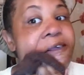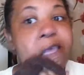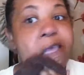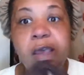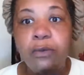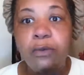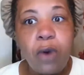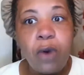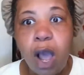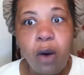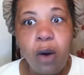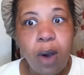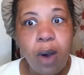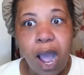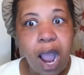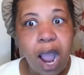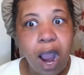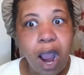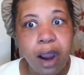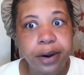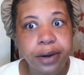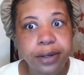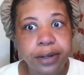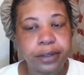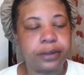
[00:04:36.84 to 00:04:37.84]
It won't
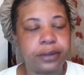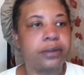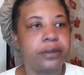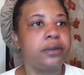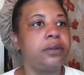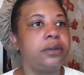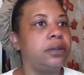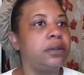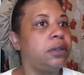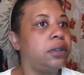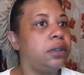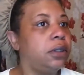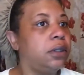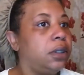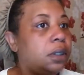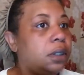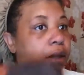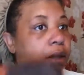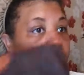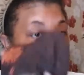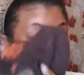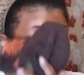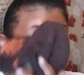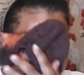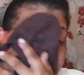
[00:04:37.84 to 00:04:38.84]
work.
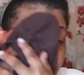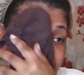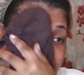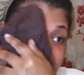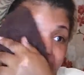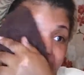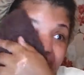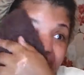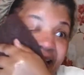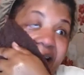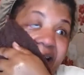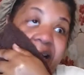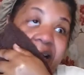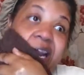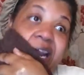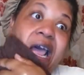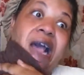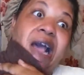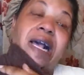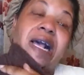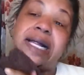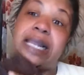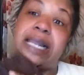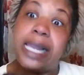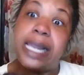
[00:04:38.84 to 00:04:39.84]

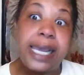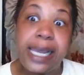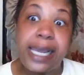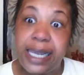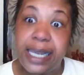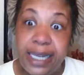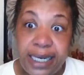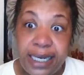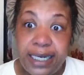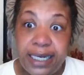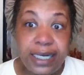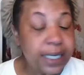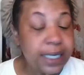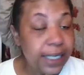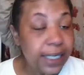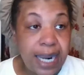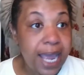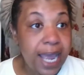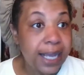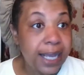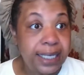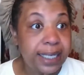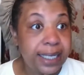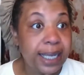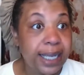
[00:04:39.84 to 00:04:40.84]
It's not clean. It's
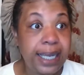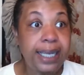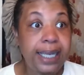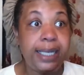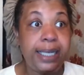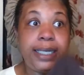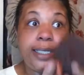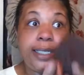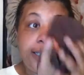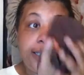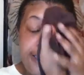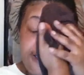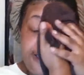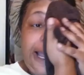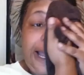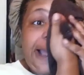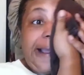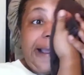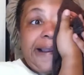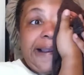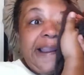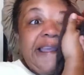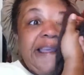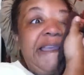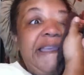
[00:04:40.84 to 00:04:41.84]
not clean. It's
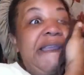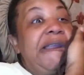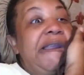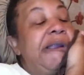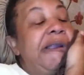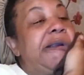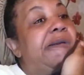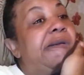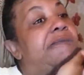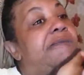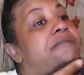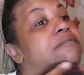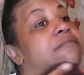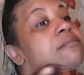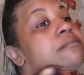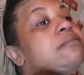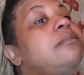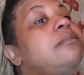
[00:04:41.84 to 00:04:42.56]
not clean.